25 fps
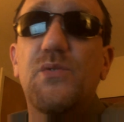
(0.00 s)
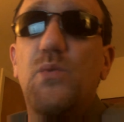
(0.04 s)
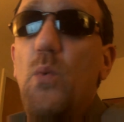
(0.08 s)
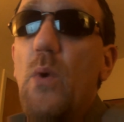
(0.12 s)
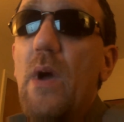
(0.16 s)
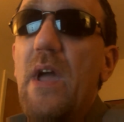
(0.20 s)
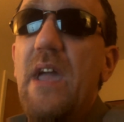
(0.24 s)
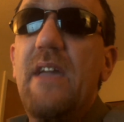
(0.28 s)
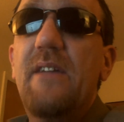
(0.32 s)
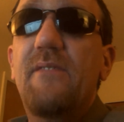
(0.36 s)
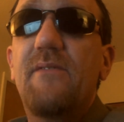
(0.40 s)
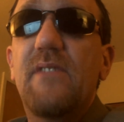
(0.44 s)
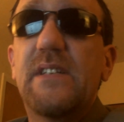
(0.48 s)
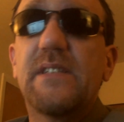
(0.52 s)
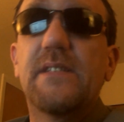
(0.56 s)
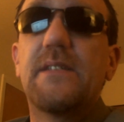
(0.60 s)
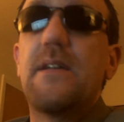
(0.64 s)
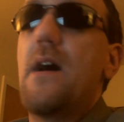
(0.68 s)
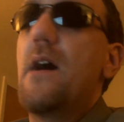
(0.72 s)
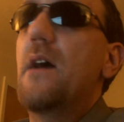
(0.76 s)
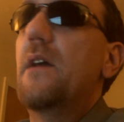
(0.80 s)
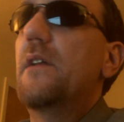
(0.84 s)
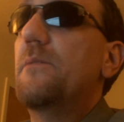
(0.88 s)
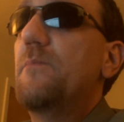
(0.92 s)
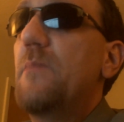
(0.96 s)
wave
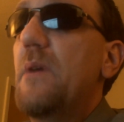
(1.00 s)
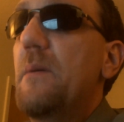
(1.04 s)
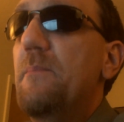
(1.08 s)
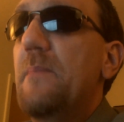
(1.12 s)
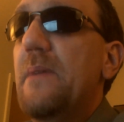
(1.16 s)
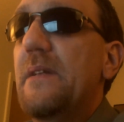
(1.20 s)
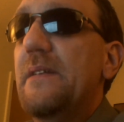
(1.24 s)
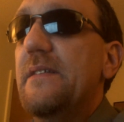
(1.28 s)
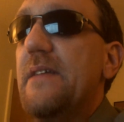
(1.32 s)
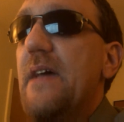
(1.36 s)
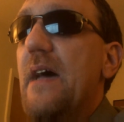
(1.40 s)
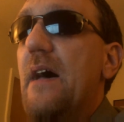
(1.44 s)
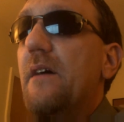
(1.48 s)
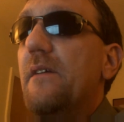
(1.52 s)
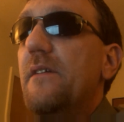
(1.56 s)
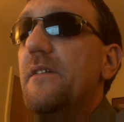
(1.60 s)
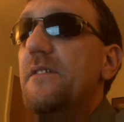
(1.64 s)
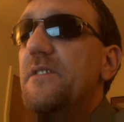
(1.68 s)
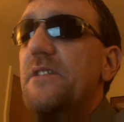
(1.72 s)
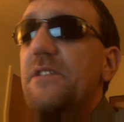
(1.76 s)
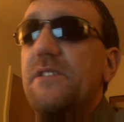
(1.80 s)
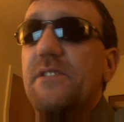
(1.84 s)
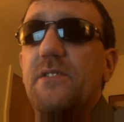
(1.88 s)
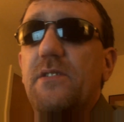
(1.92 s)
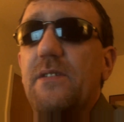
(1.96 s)
entitlement mentality.
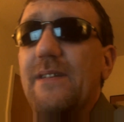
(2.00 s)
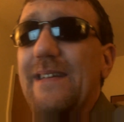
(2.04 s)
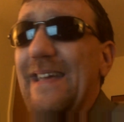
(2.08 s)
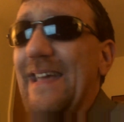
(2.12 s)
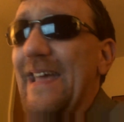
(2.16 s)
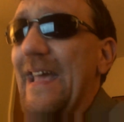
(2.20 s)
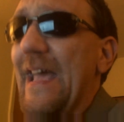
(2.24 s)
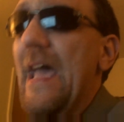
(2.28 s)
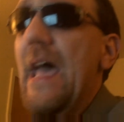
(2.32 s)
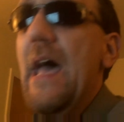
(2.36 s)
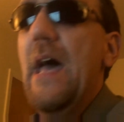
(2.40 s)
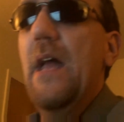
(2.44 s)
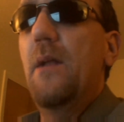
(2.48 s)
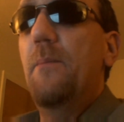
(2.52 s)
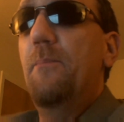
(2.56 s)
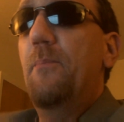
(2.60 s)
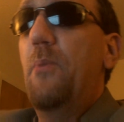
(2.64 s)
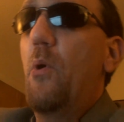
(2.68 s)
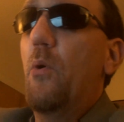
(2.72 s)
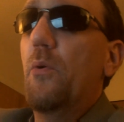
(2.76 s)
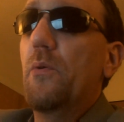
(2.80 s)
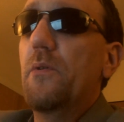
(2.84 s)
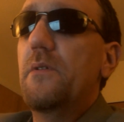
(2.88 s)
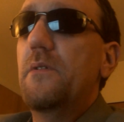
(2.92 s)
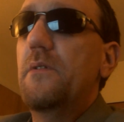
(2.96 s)
Just
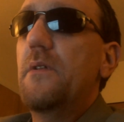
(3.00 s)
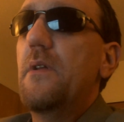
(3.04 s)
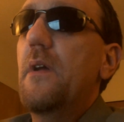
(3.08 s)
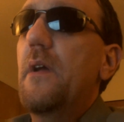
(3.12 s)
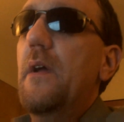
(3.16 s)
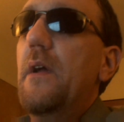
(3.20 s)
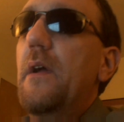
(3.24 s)
catapulted